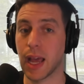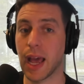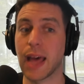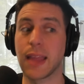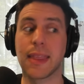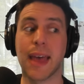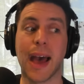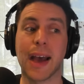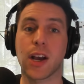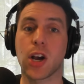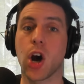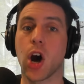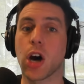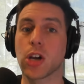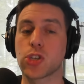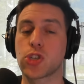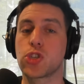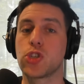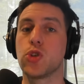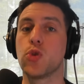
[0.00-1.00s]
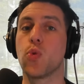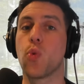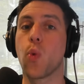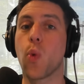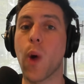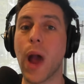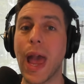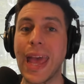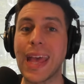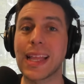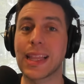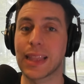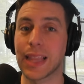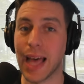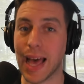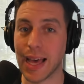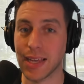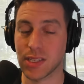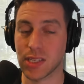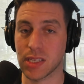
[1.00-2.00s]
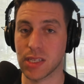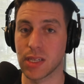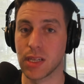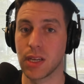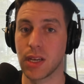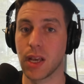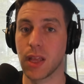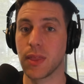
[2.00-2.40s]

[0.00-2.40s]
and that costs you way less